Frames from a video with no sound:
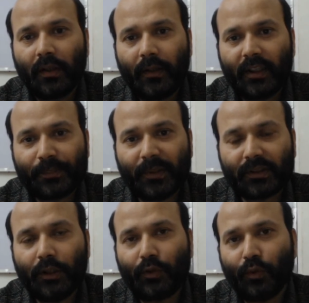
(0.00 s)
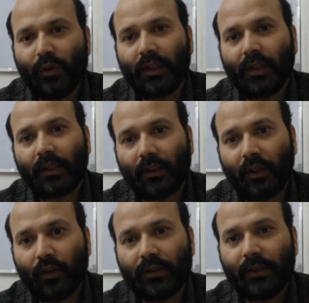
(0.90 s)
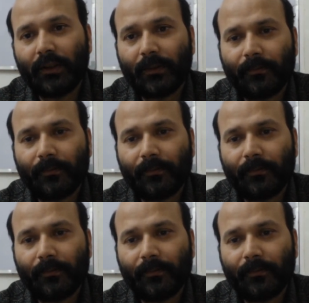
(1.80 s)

especially tools and technology